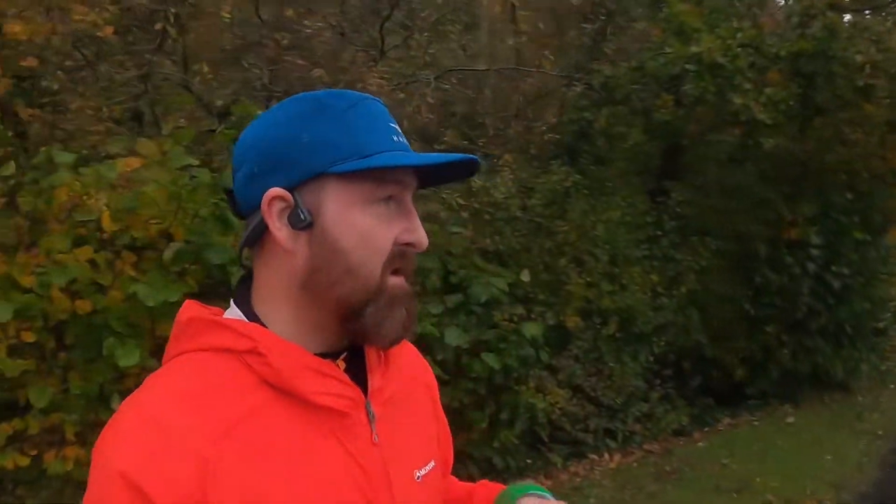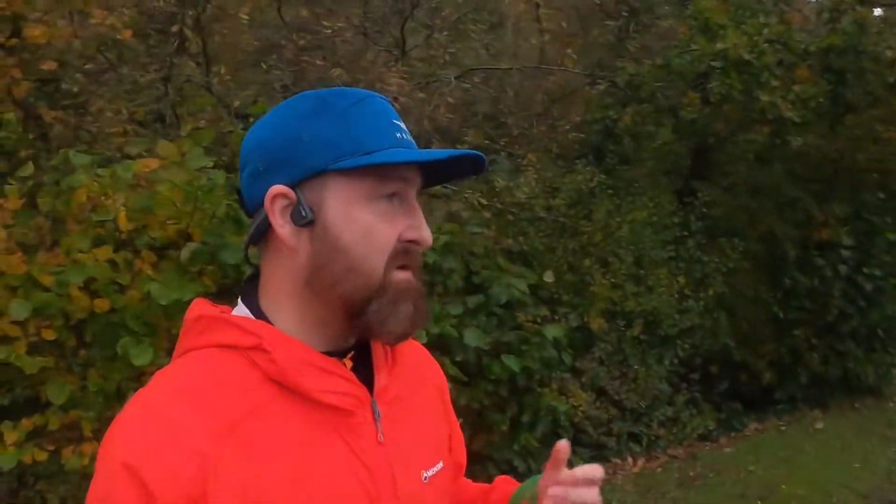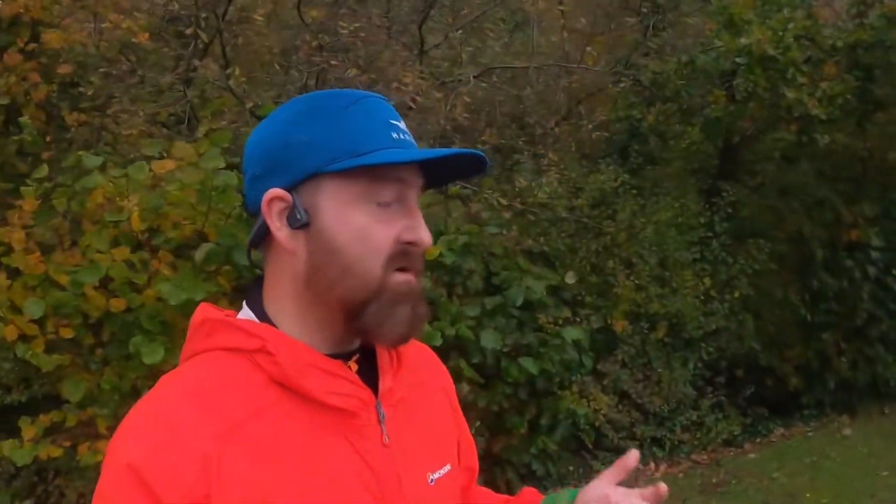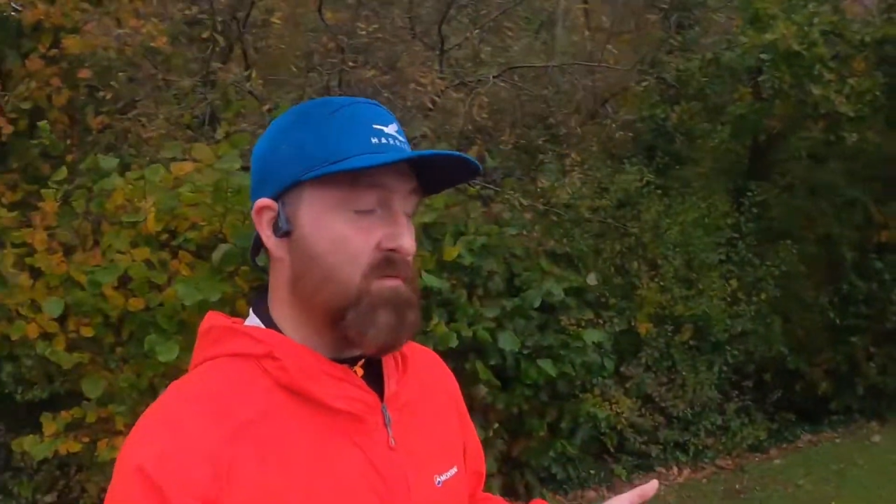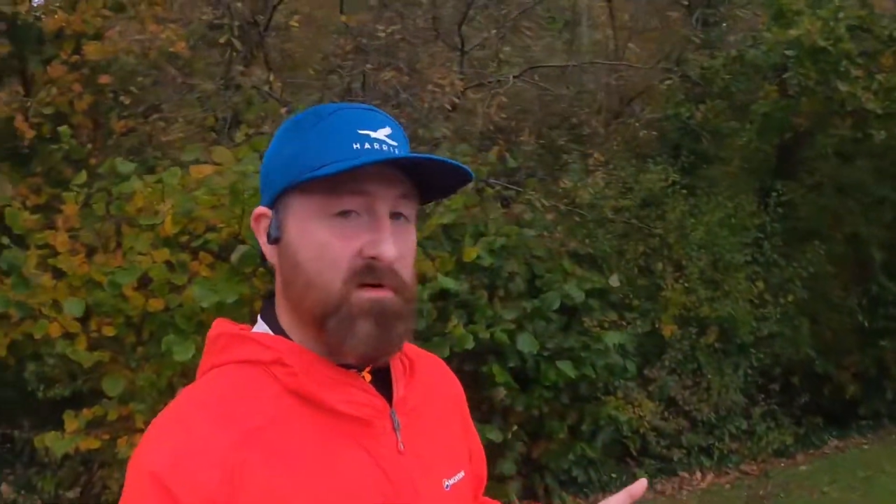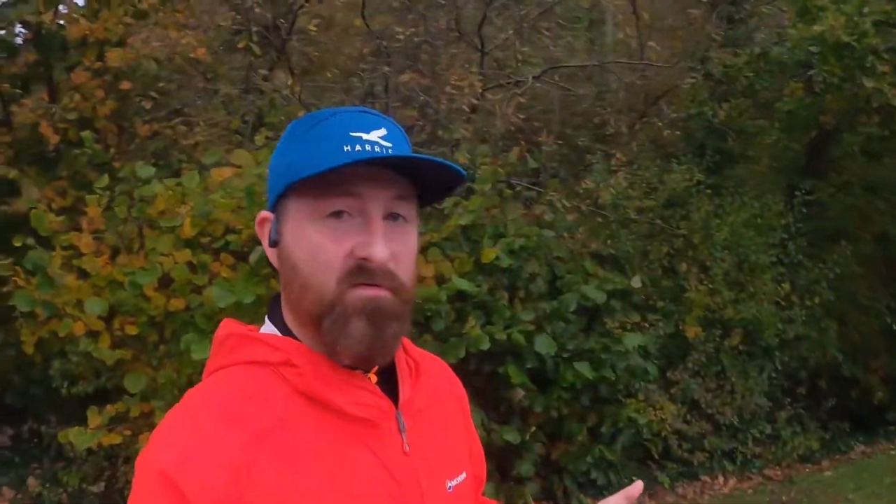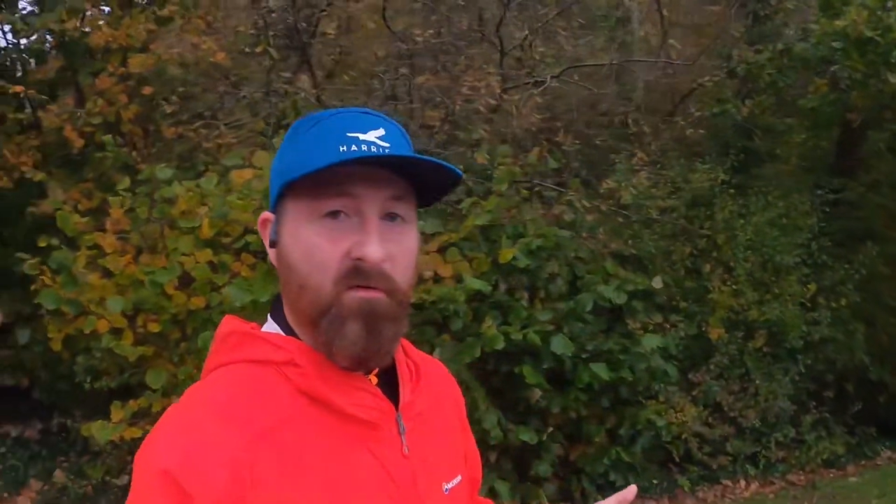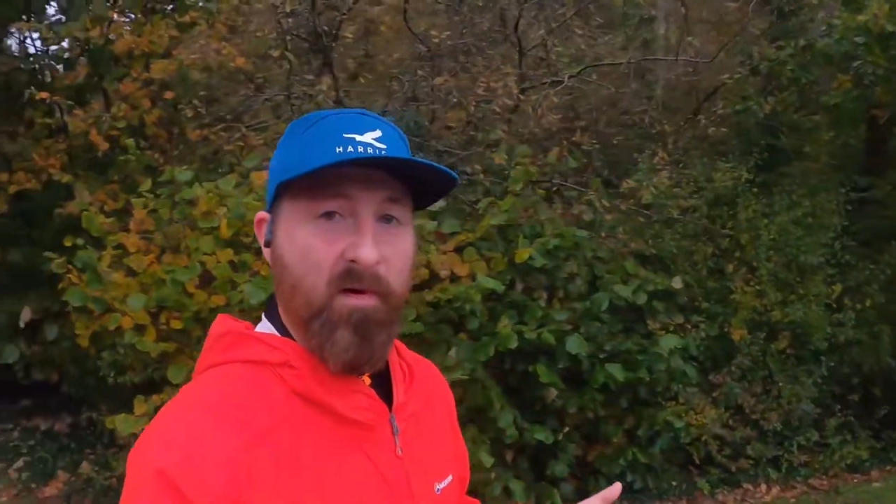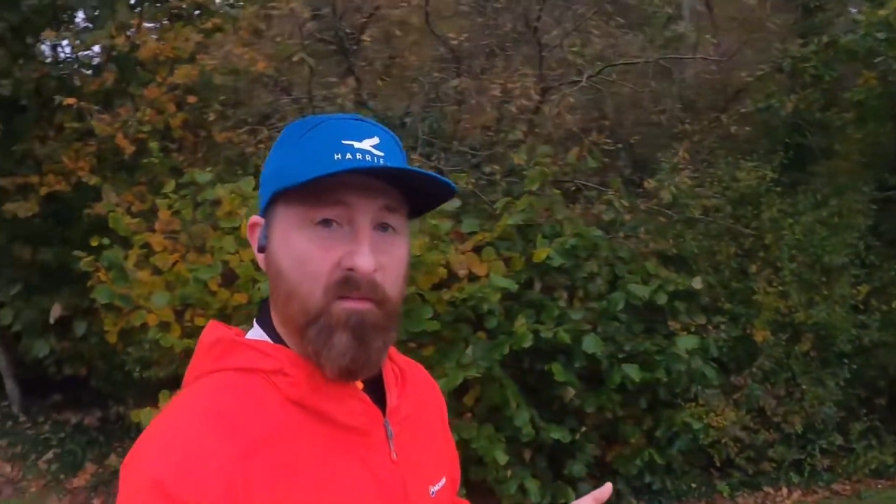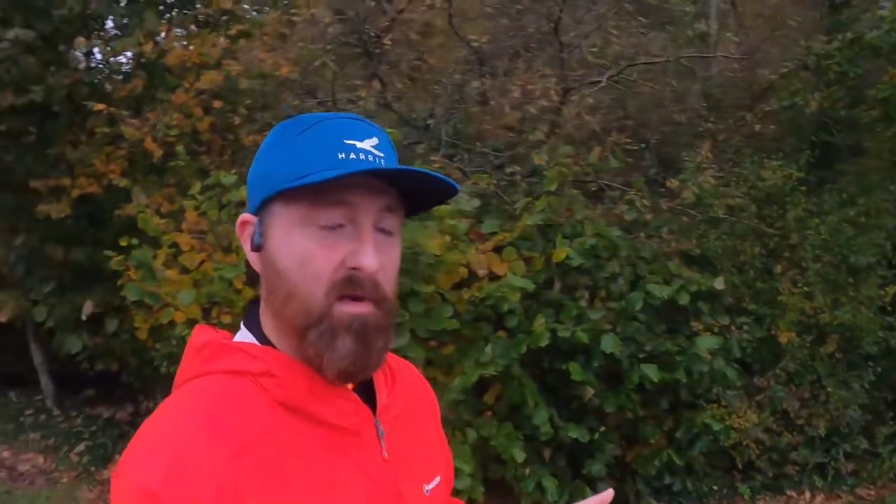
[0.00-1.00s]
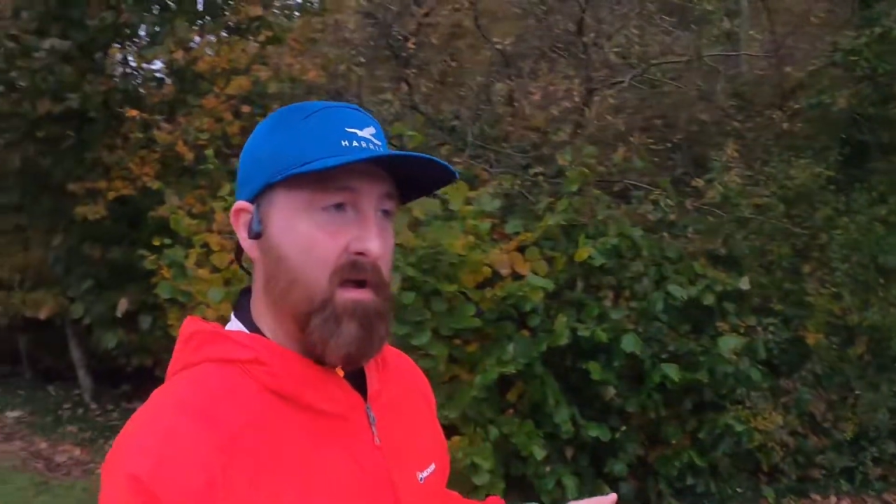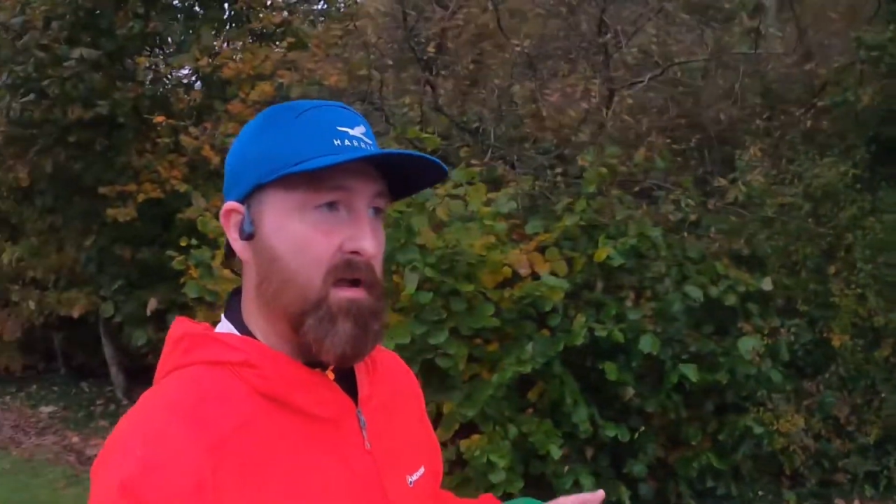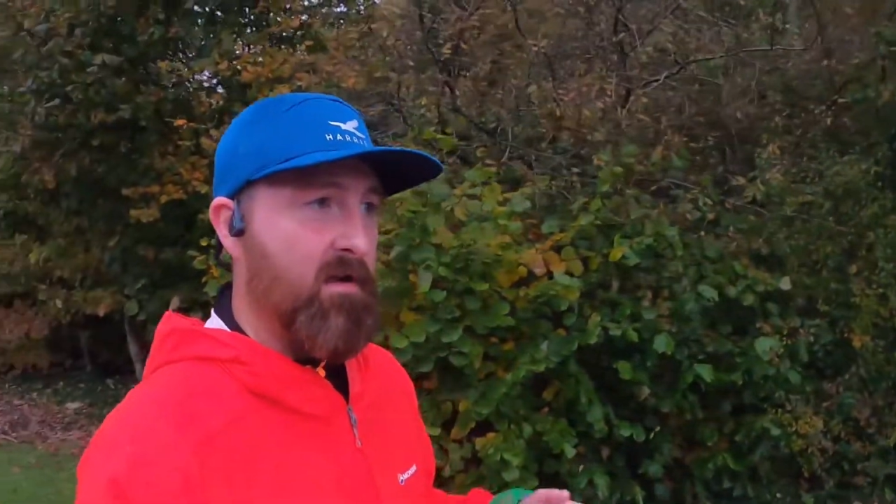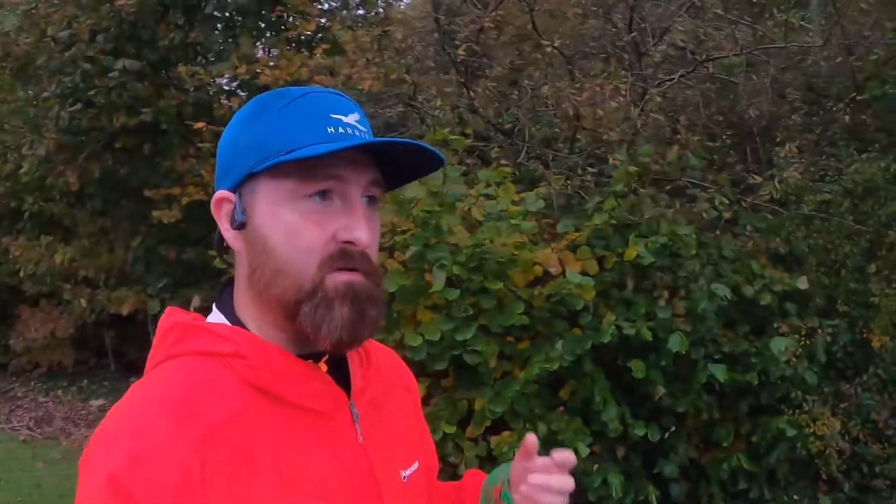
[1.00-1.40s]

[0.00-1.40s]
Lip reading: it's a good one to remember.